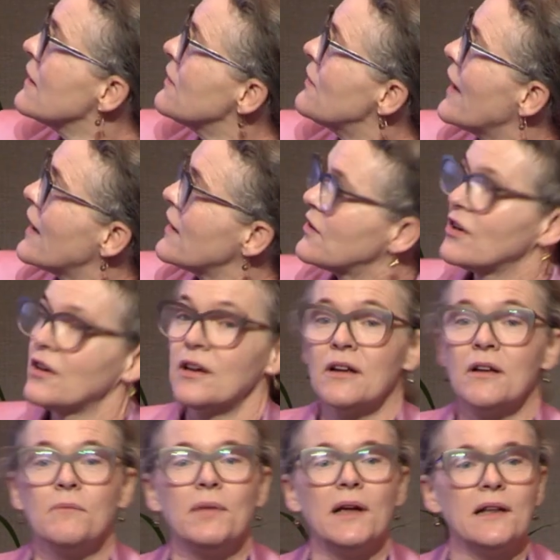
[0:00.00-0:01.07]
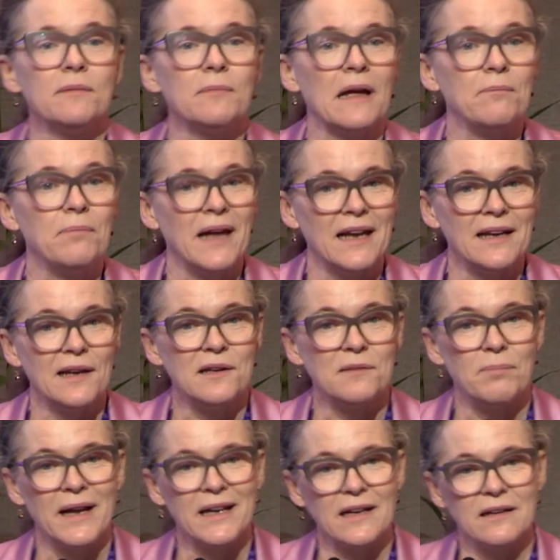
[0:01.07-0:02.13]
that PSMA PET is
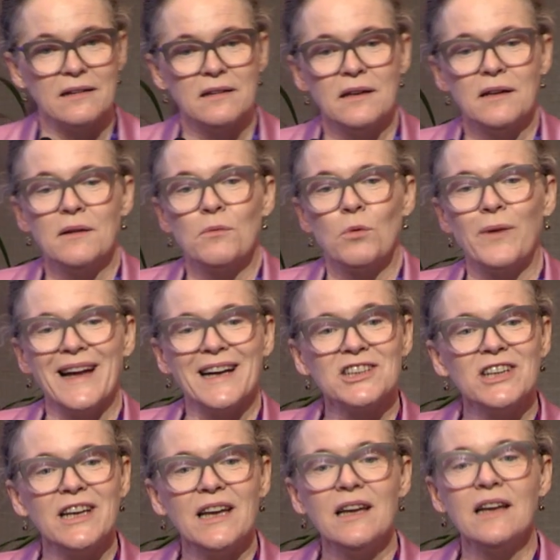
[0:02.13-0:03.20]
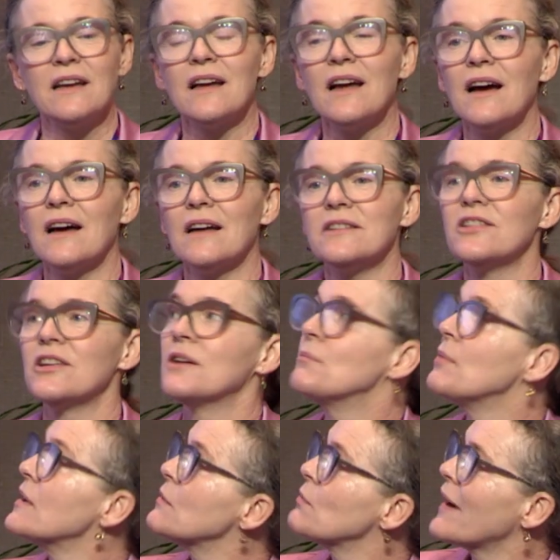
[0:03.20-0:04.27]
better we actually can't
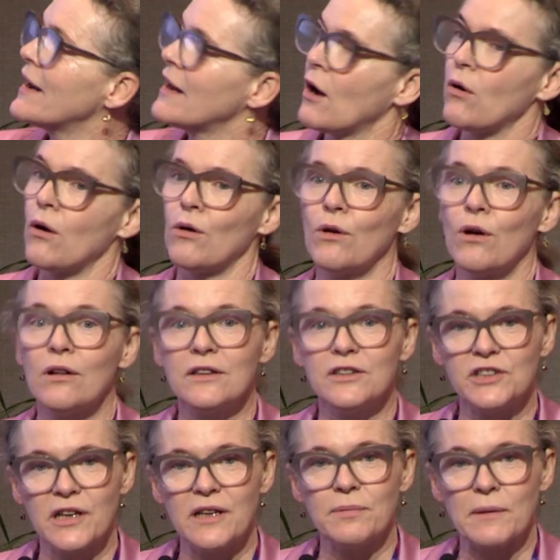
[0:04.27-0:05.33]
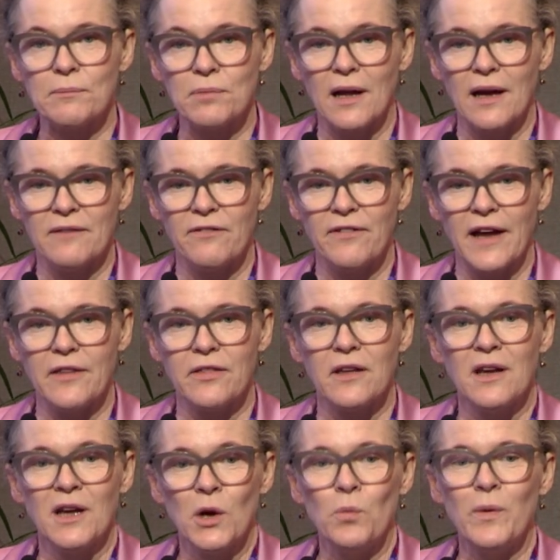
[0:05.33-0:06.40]
persuade our oncologists with blind faith.
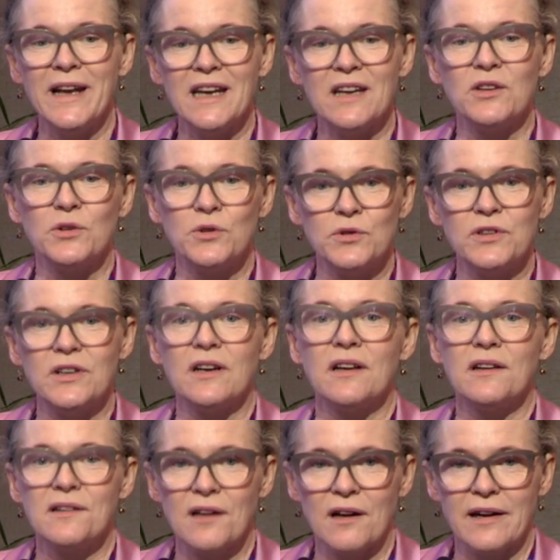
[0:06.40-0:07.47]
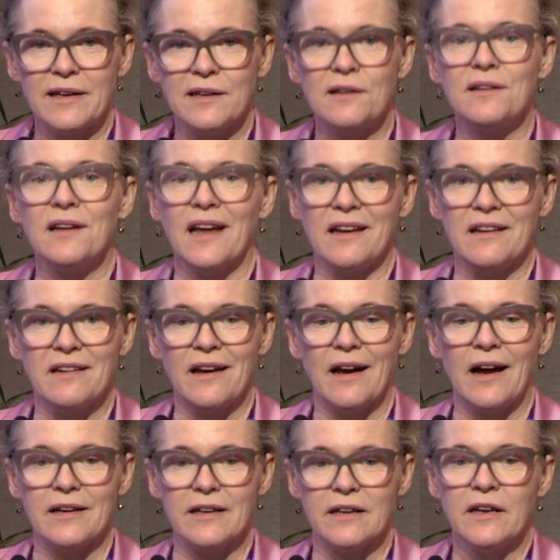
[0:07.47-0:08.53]
We need good science and
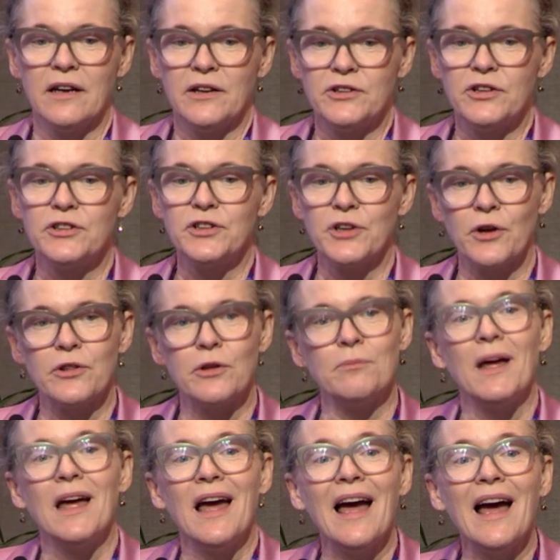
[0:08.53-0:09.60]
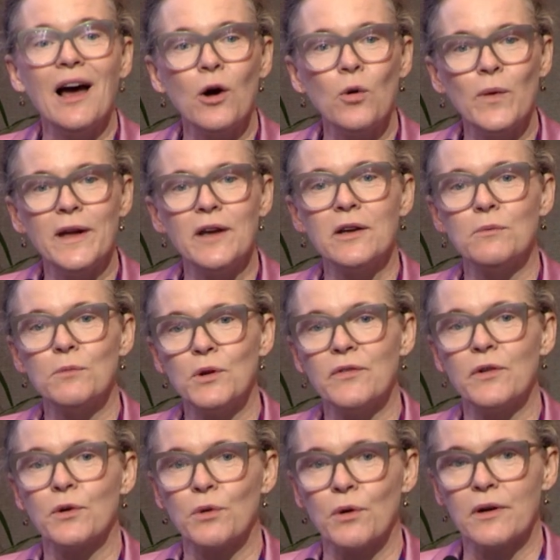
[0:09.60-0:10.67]
data to show them how we can move
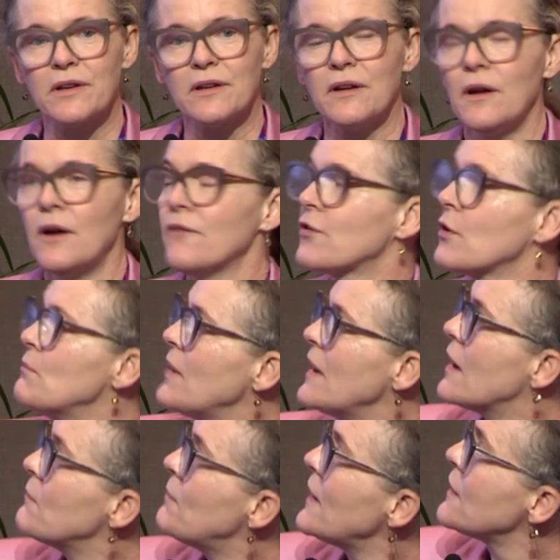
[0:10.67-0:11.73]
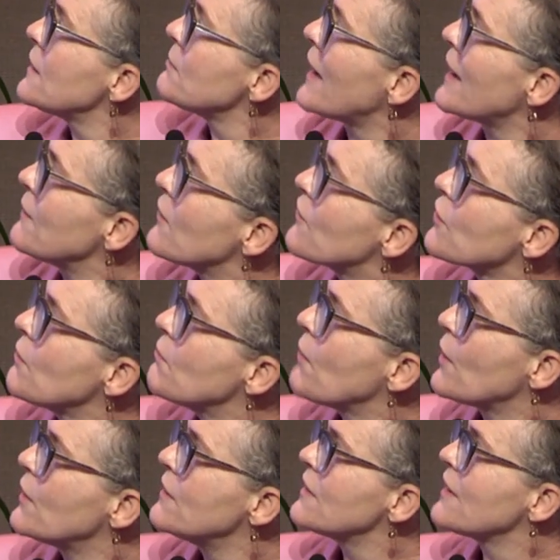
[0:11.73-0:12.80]
across from PSMA from
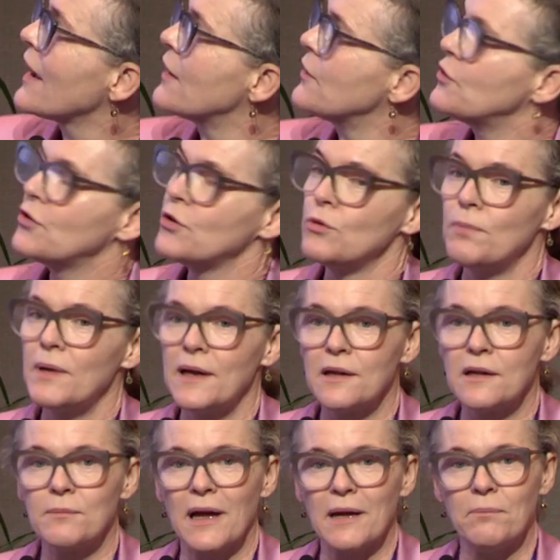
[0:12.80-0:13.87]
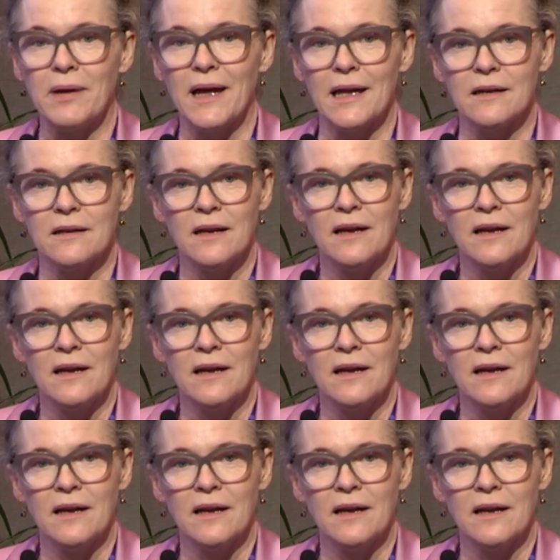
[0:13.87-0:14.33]
bone scan to PSMA PET.